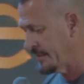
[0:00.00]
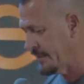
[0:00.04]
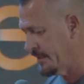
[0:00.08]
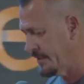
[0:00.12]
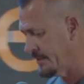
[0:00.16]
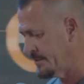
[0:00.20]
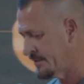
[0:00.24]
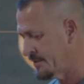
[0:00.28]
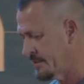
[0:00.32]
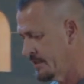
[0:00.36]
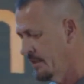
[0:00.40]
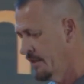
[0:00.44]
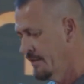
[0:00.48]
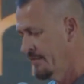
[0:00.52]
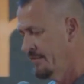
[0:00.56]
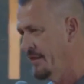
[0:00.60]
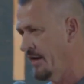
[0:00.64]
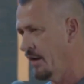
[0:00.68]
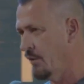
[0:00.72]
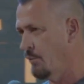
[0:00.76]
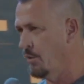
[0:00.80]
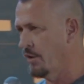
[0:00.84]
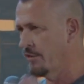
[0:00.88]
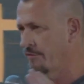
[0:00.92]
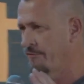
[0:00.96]
is
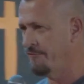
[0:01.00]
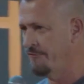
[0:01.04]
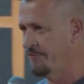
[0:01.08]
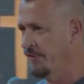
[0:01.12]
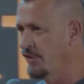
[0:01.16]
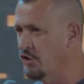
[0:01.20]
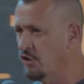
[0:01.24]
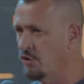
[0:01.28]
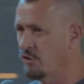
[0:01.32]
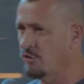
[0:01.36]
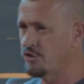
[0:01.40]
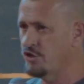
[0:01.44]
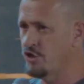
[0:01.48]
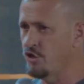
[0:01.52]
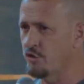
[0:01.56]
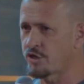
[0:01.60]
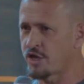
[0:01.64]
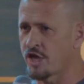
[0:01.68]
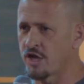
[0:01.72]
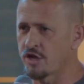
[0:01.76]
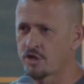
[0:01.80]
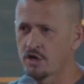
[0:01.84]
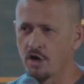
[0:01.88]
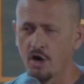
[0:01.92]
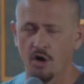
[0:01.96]
that with food, you
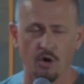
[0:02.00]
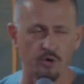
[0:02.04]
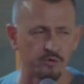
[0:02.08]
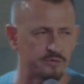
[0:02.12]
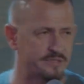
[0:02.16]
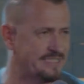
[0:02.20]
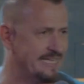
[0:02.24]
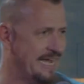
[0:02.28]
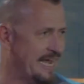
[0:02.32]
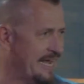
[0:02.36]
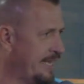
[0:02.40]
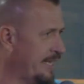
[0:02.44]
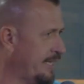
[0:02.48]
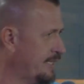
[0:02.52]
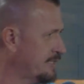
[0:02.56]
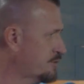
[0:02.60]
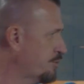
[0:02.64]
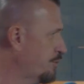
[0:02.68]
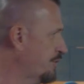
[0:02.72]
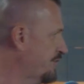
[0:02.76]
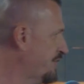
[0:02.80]
can go days